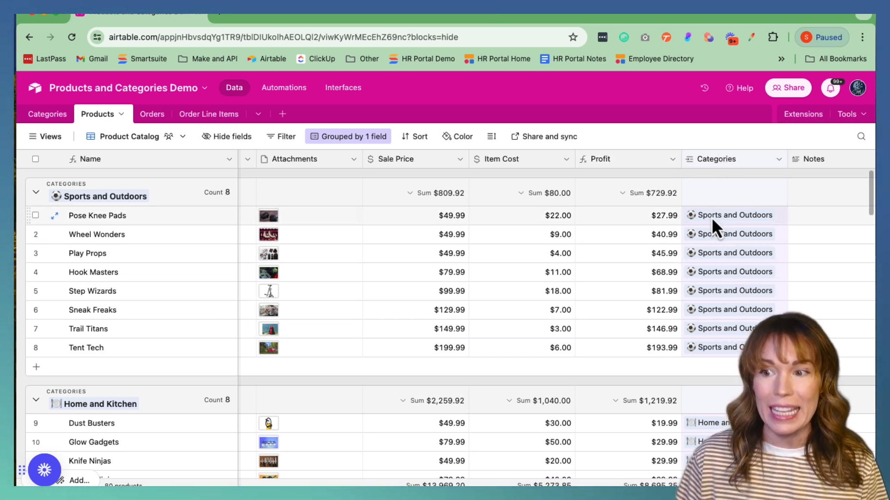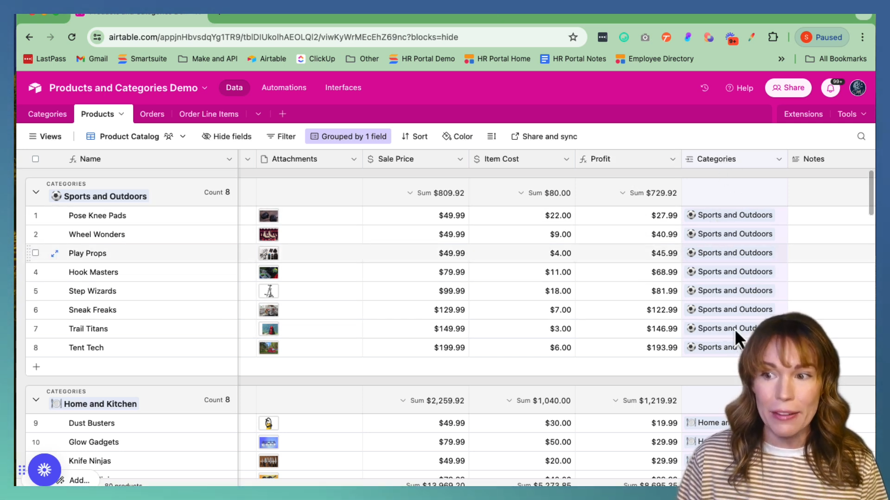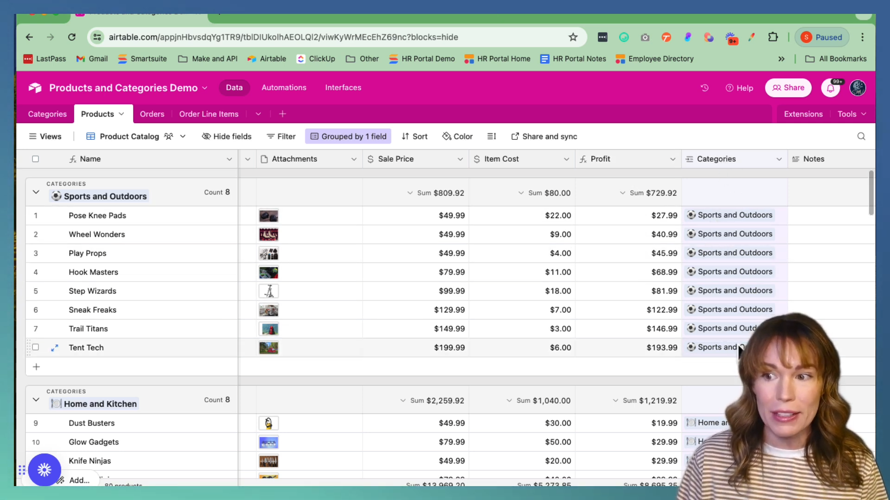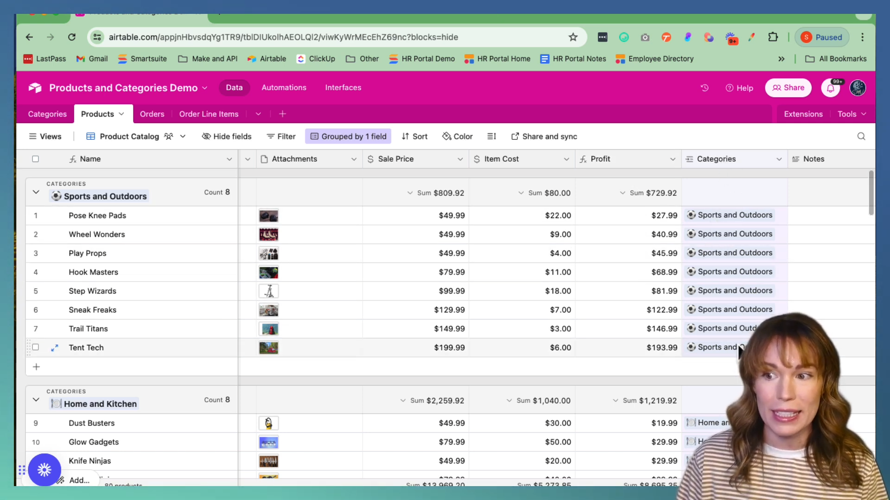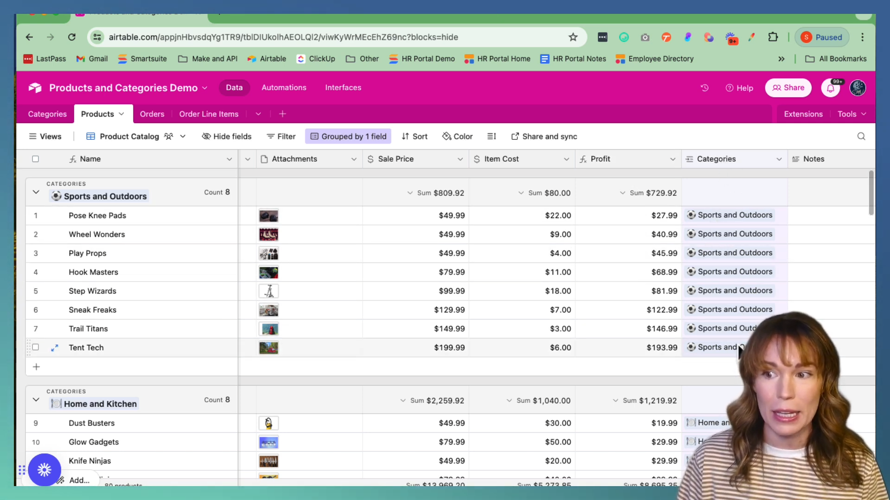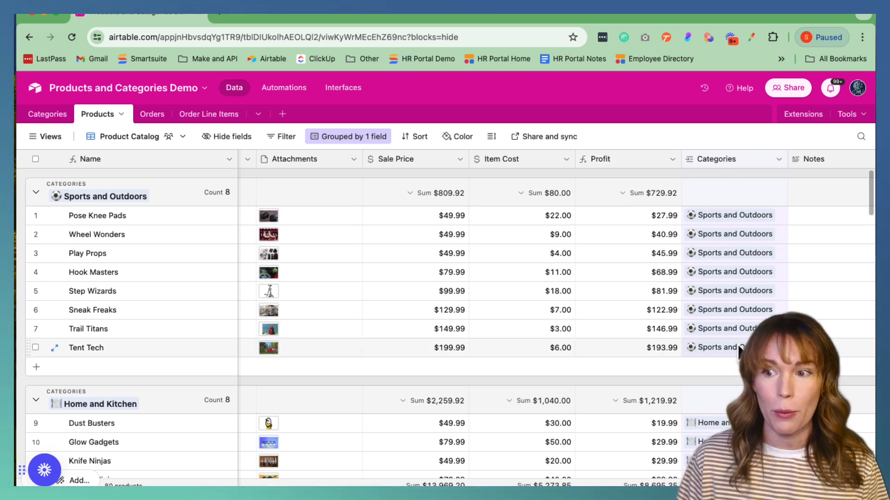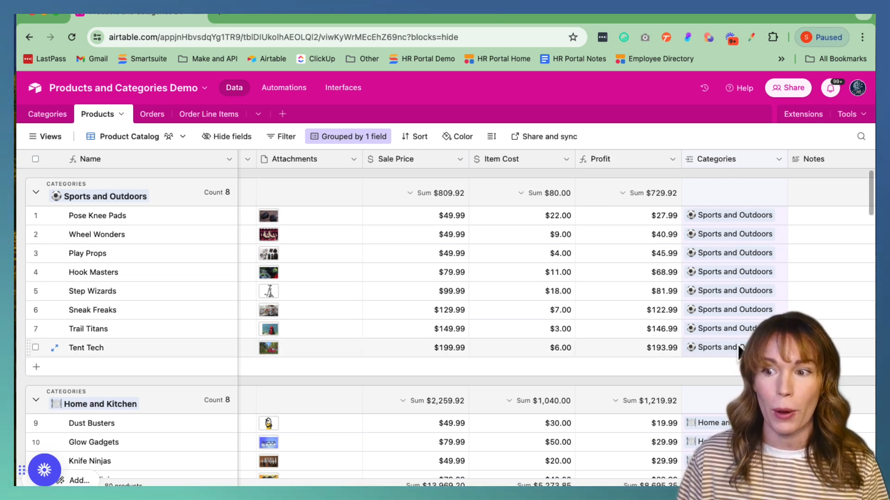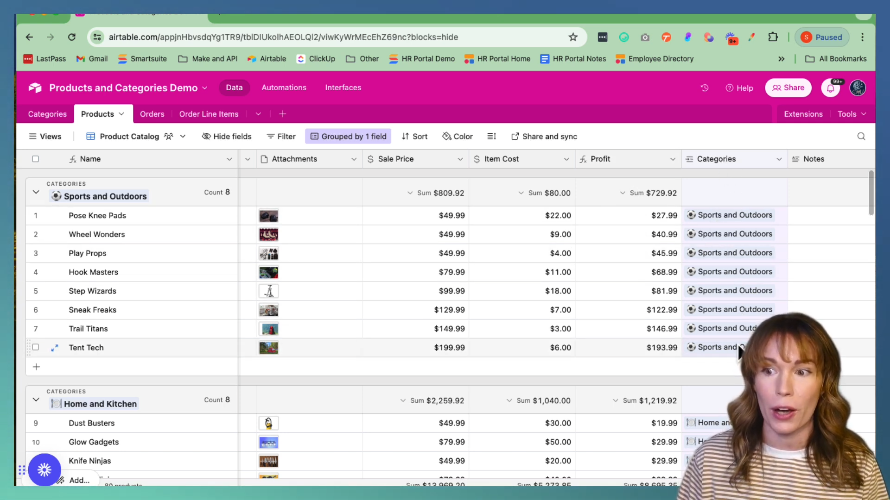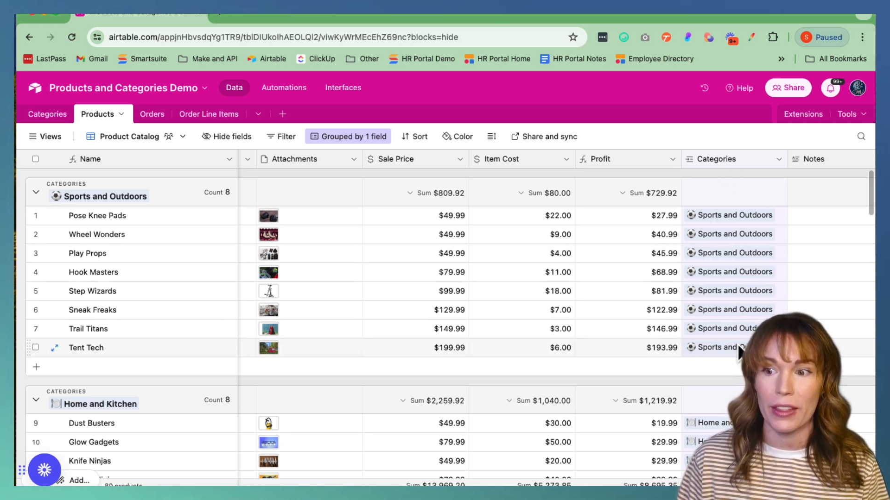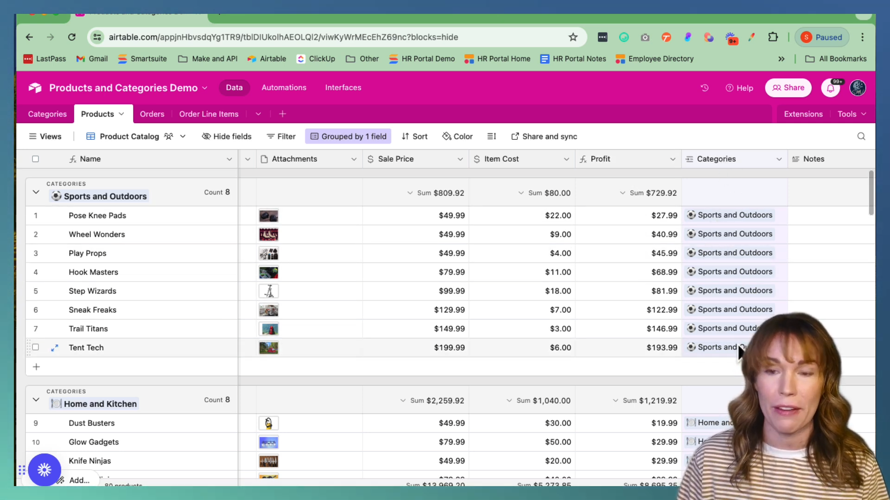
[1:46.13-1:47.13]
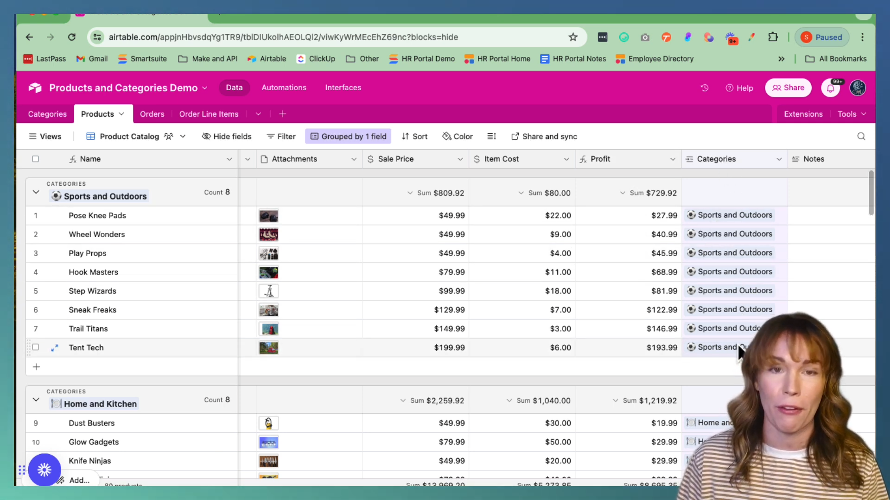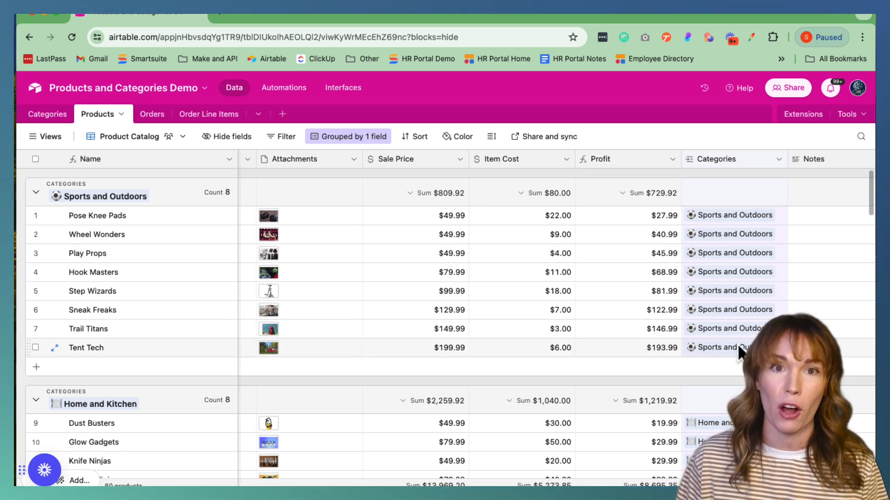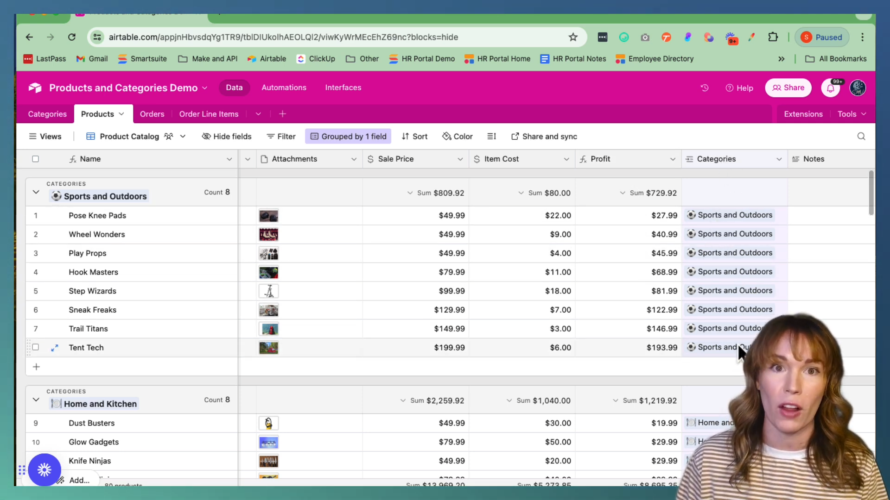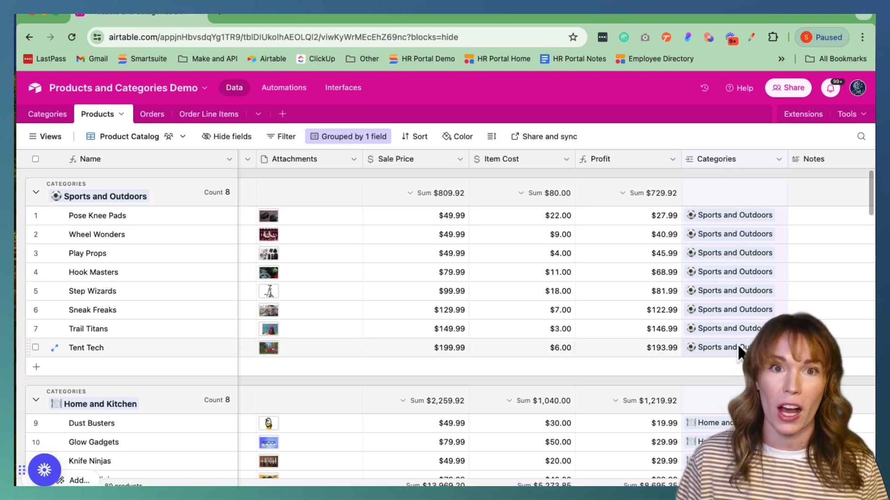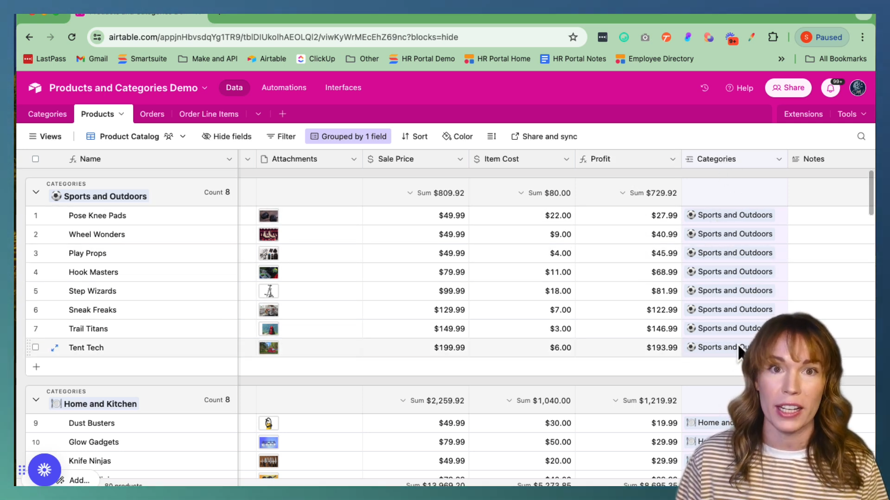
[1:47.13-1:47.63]
even see where they
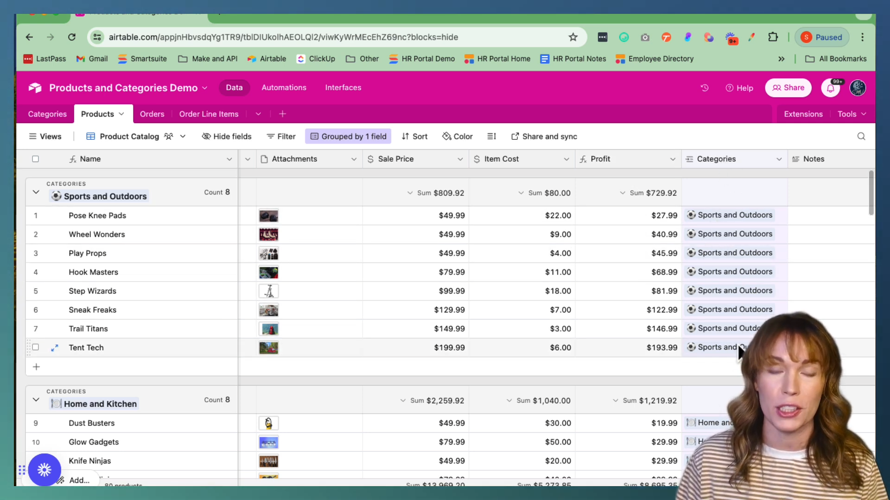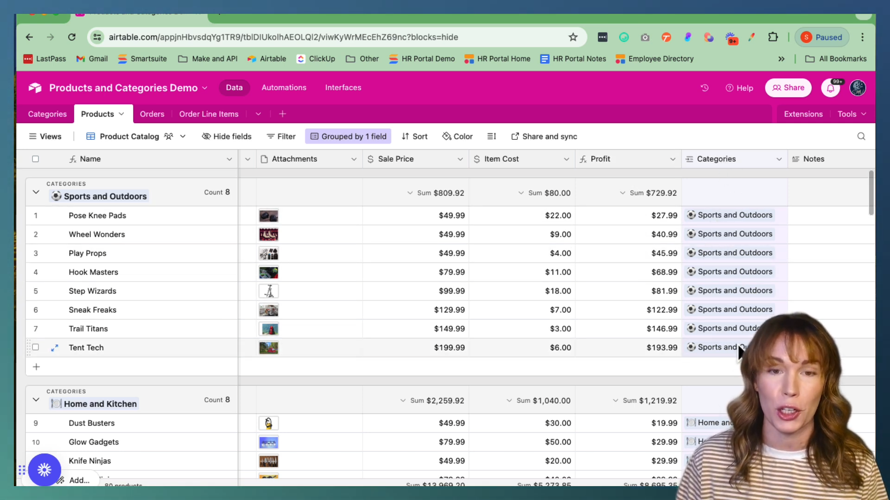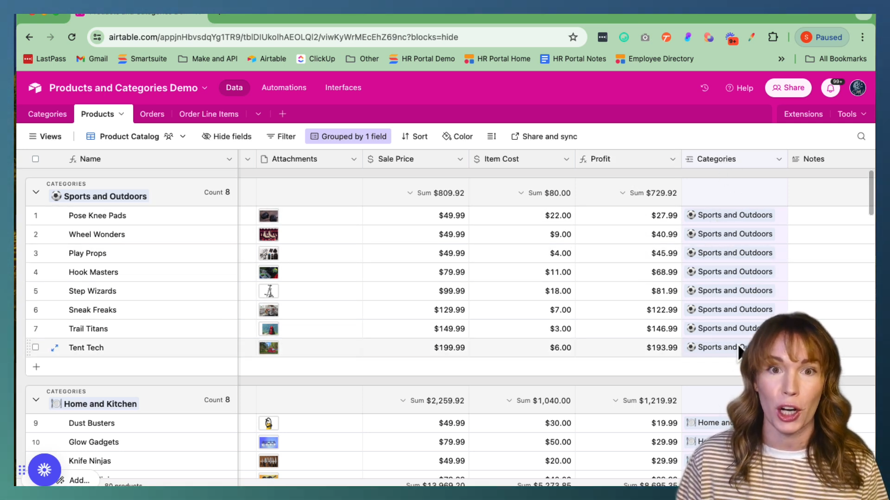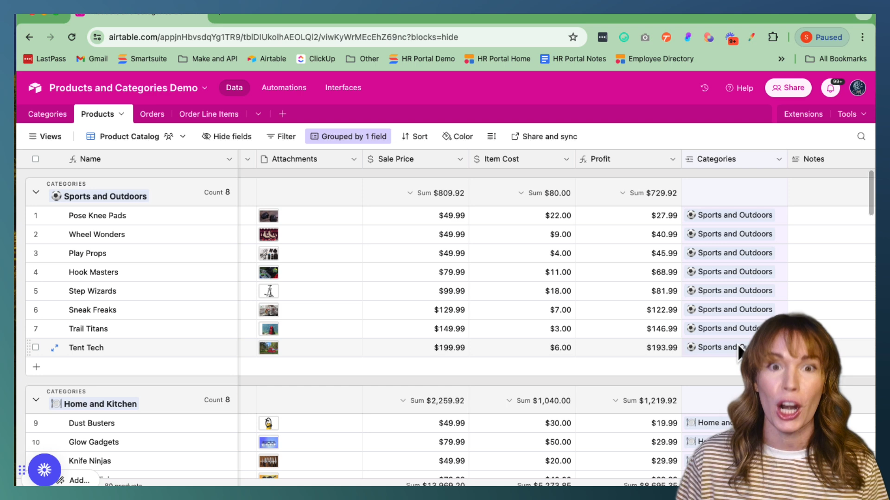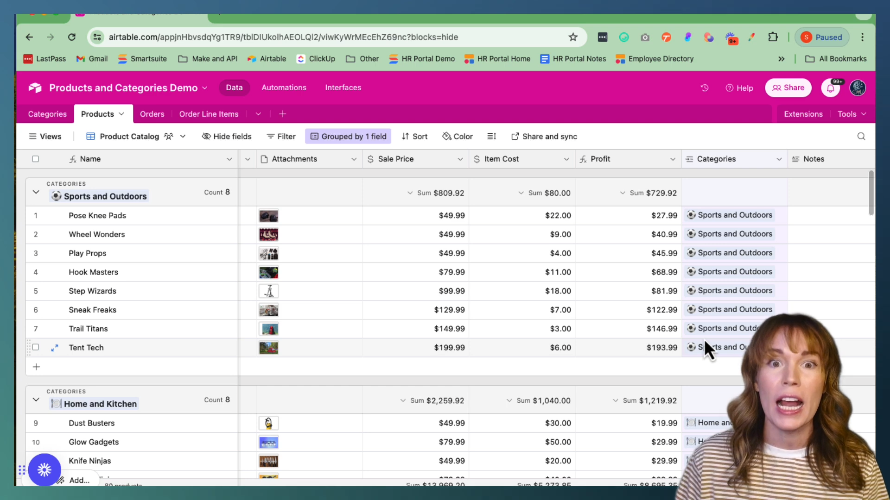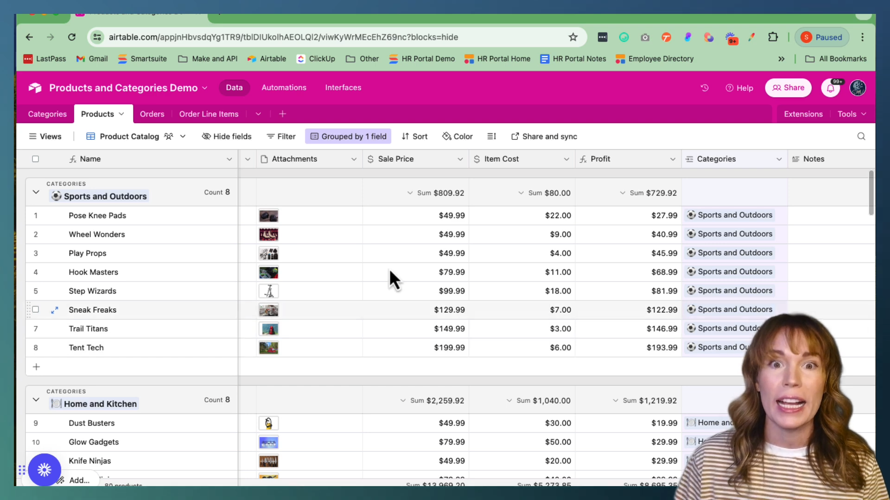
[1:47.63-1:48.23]
fall under